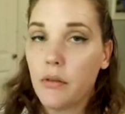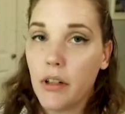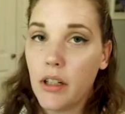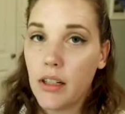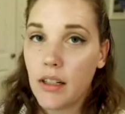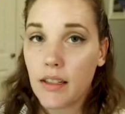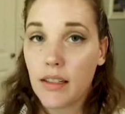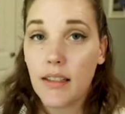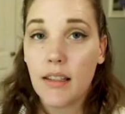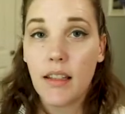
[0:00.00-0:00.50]
right
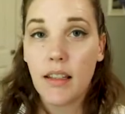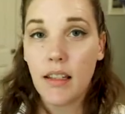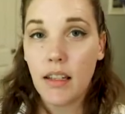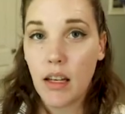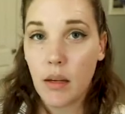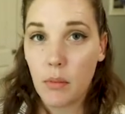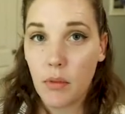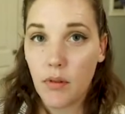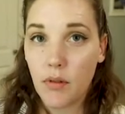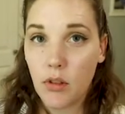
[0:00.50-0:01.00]
next to the
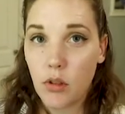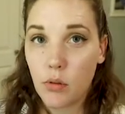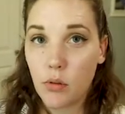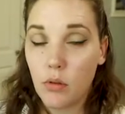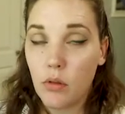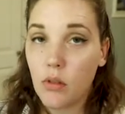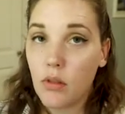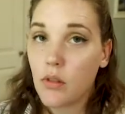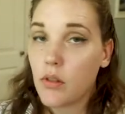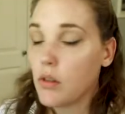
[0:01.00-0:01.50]
name of the
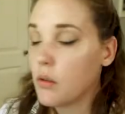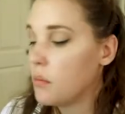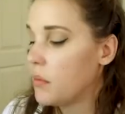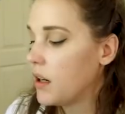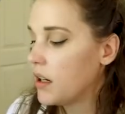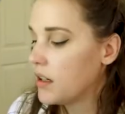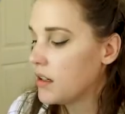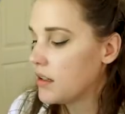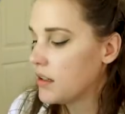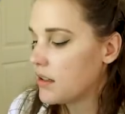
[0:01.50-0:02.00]
tool. So
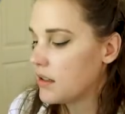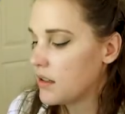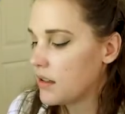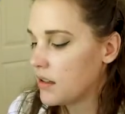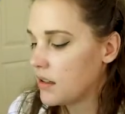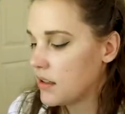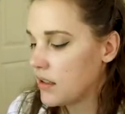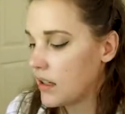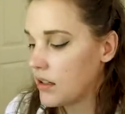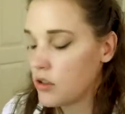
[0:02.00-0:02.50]
mine
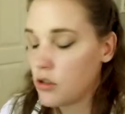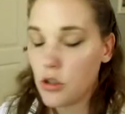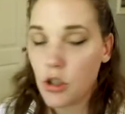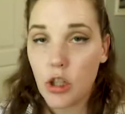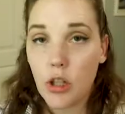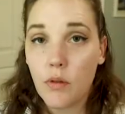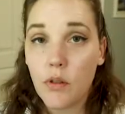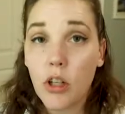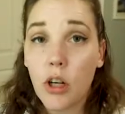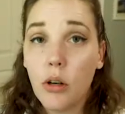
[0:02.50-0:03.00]
is set to
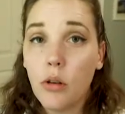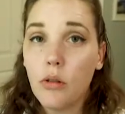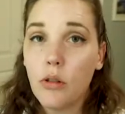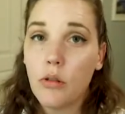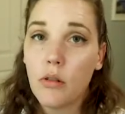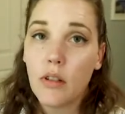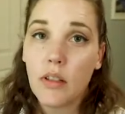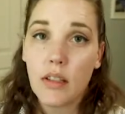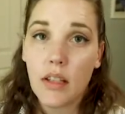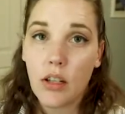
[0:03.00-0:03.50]
Shift O.
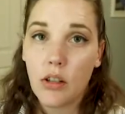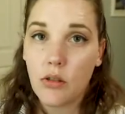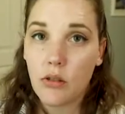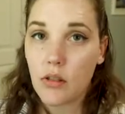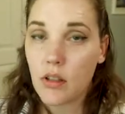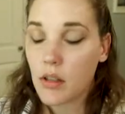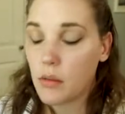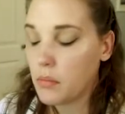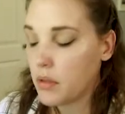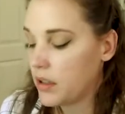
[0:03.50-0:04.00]
You can set
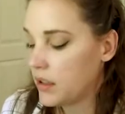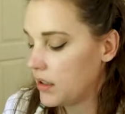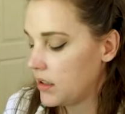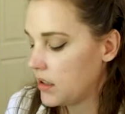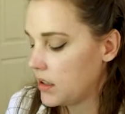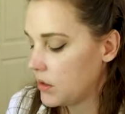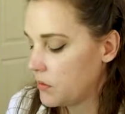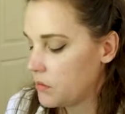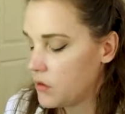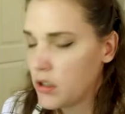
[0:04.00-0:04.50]
yours completely
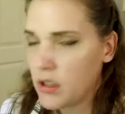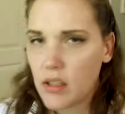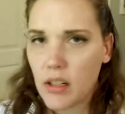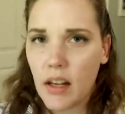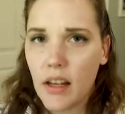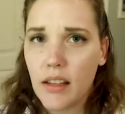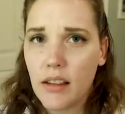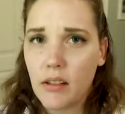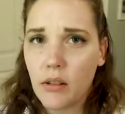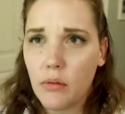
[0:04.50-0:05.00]
different.
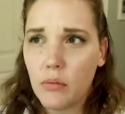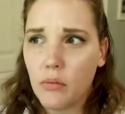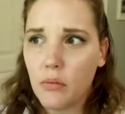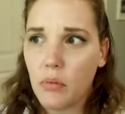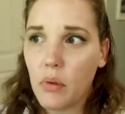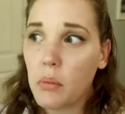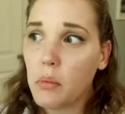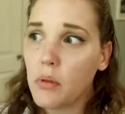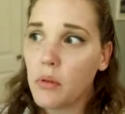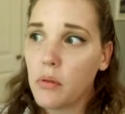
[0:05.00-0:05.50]
I don't
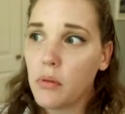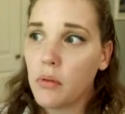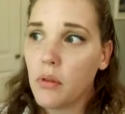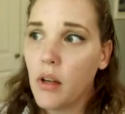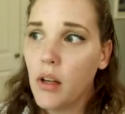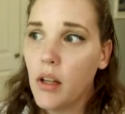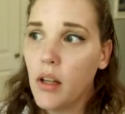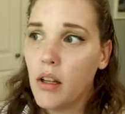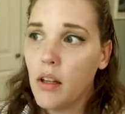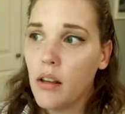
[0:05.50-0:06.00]
remember
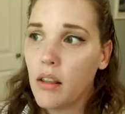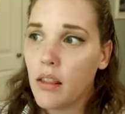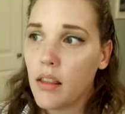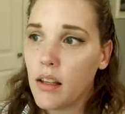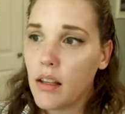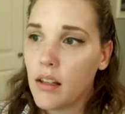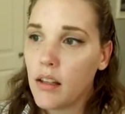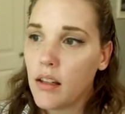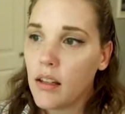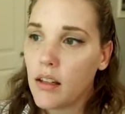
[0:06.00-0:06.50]

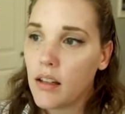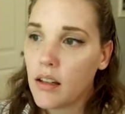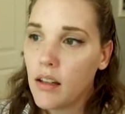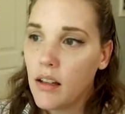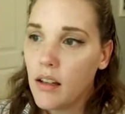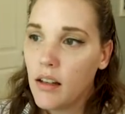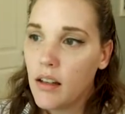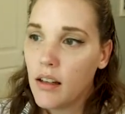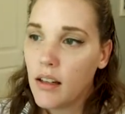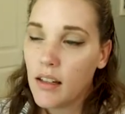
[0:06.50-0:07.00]
the
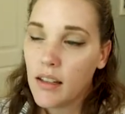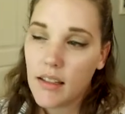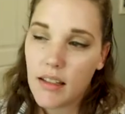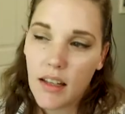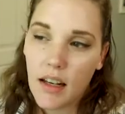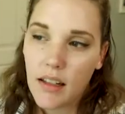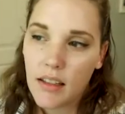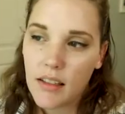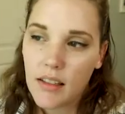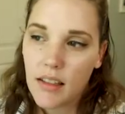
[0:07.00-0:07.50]

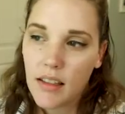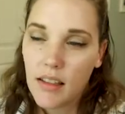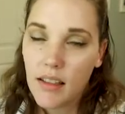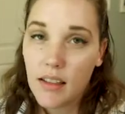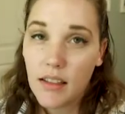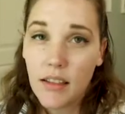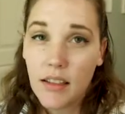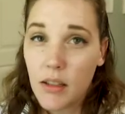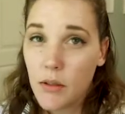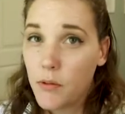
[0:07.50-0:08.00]
exact
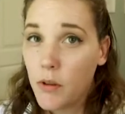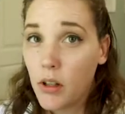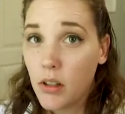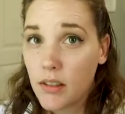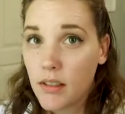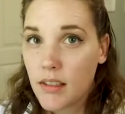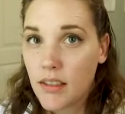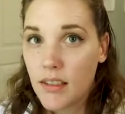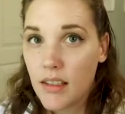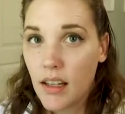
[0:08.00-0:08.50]

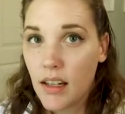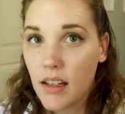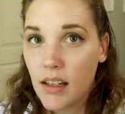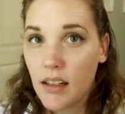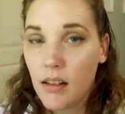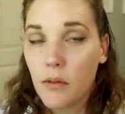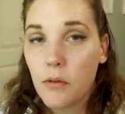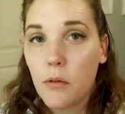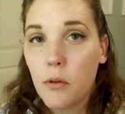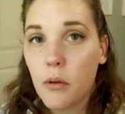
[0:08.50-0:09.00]
default
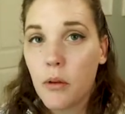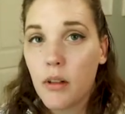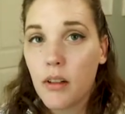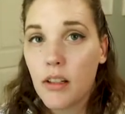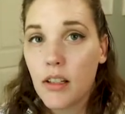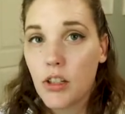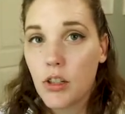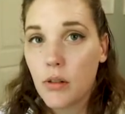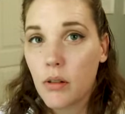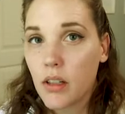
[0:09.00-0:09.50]
setting for
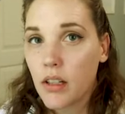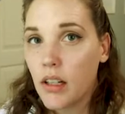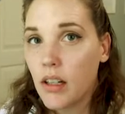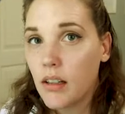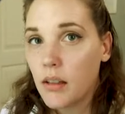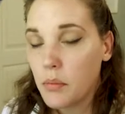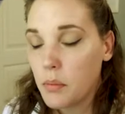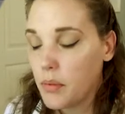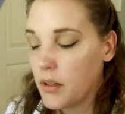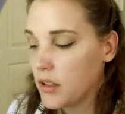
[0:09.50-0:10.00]
the
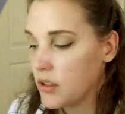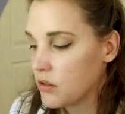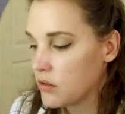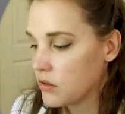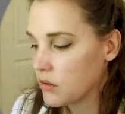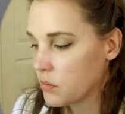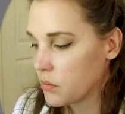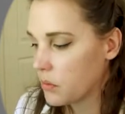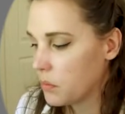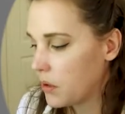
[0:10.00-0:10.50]
shortcut, but
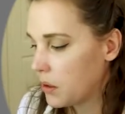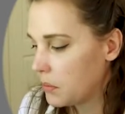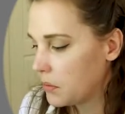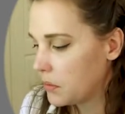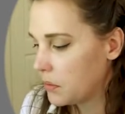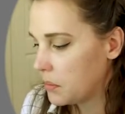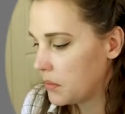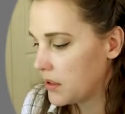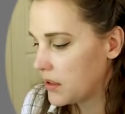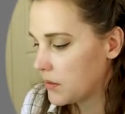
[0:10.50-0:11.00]
yours will
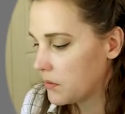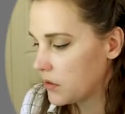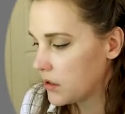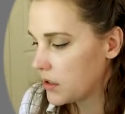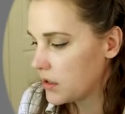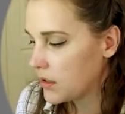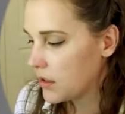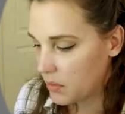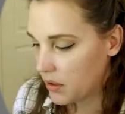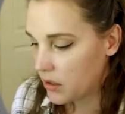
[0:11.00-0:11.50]
probably be
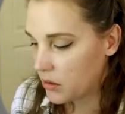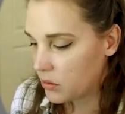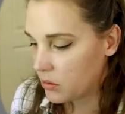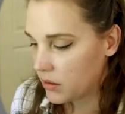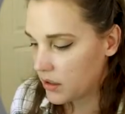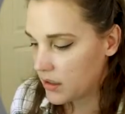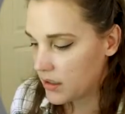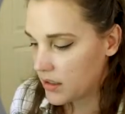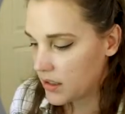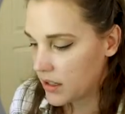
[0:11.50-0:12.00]
different. By
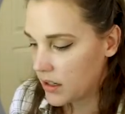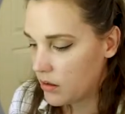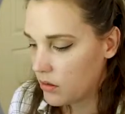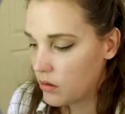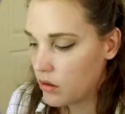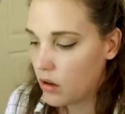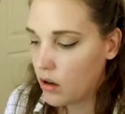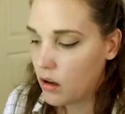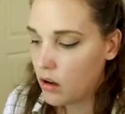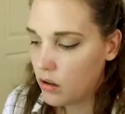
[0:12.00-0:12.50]
holding
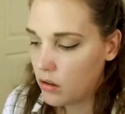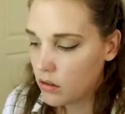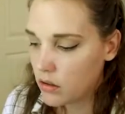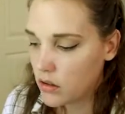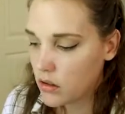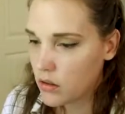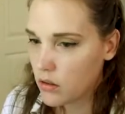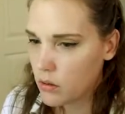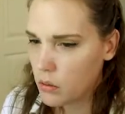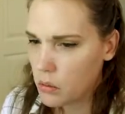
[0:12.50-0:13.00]
down
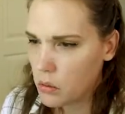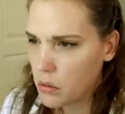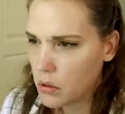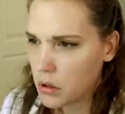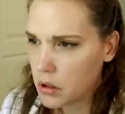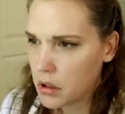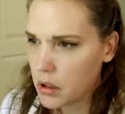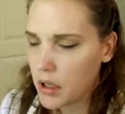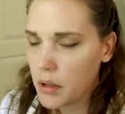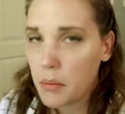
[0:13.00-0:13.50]
Alt,
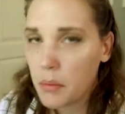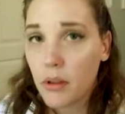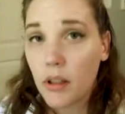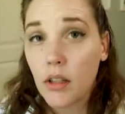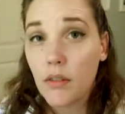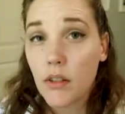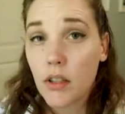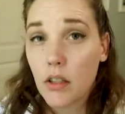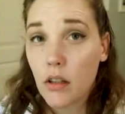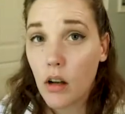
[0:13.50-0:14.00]
or I
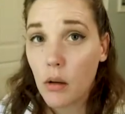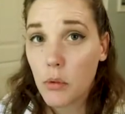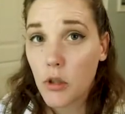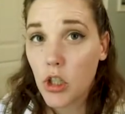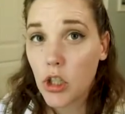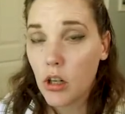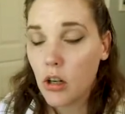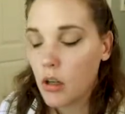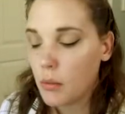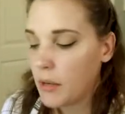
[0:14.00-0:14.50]
believe it's
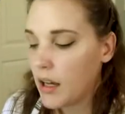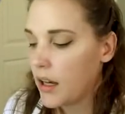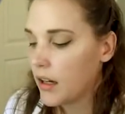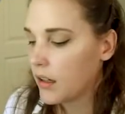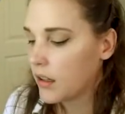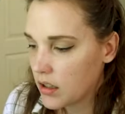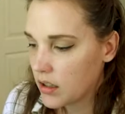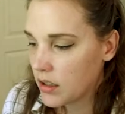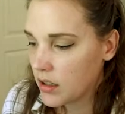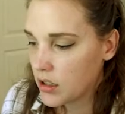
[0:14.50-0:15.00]
Option on a
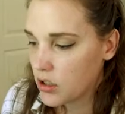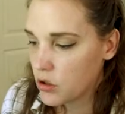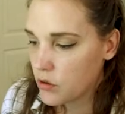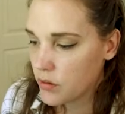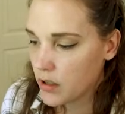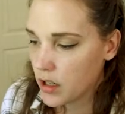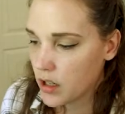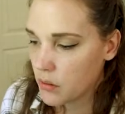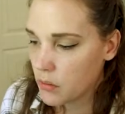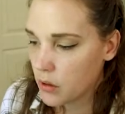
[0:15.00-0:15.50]
Mac, click and
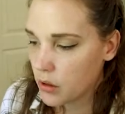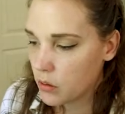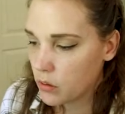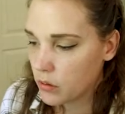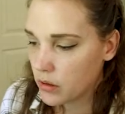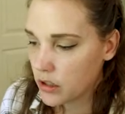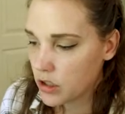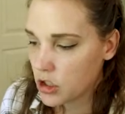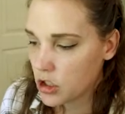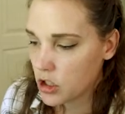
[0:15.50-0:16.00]
drag while
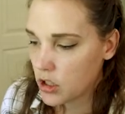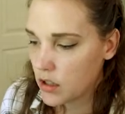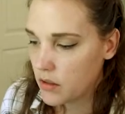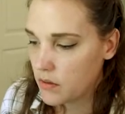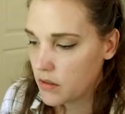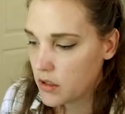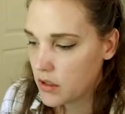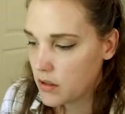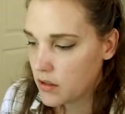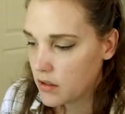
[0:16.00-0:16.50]
holding
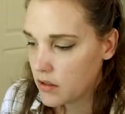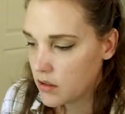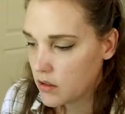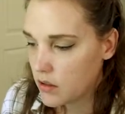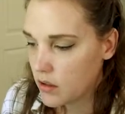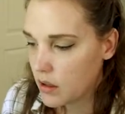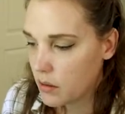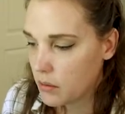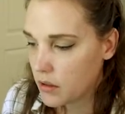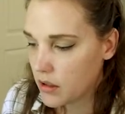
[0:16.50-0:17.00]
Shift, so
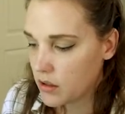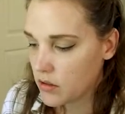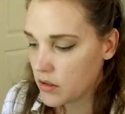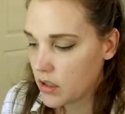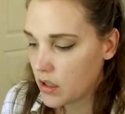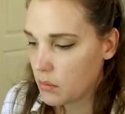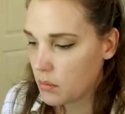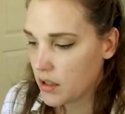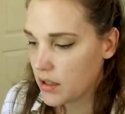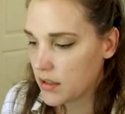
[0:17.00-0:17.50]
that way they're
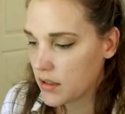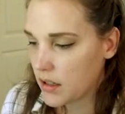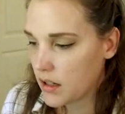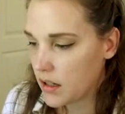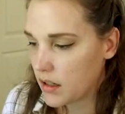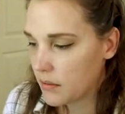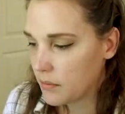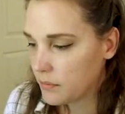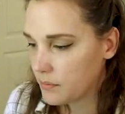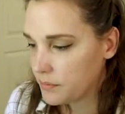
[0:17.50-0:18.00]
side by
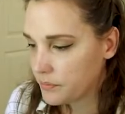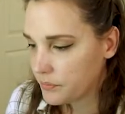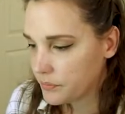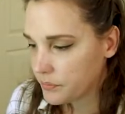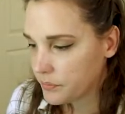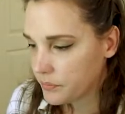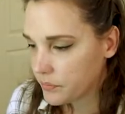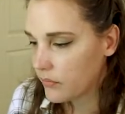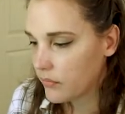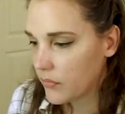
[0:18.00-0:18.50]
side.
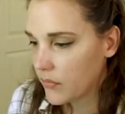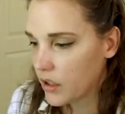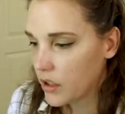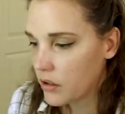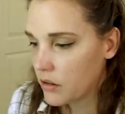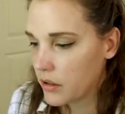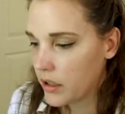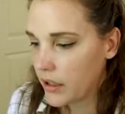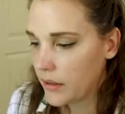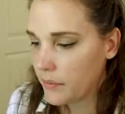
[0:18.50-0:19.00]

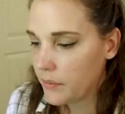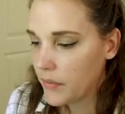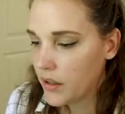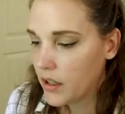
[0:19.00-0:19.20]
Okay, I'm